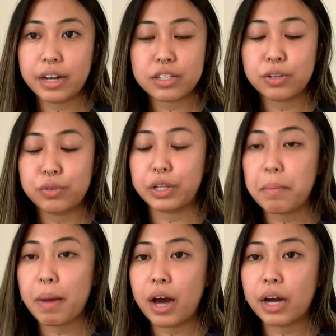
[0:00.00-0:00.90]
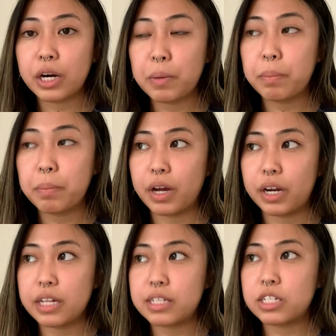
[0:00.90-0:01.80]
doesn't really matter,
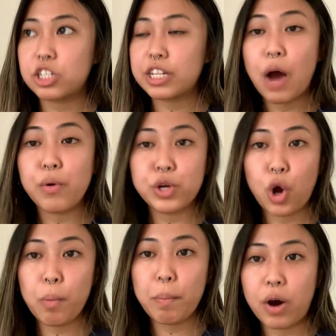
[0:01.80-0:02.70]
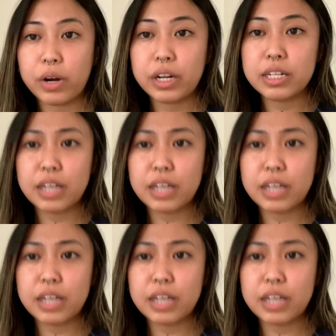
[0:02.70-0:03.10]
but it's just how you go about it.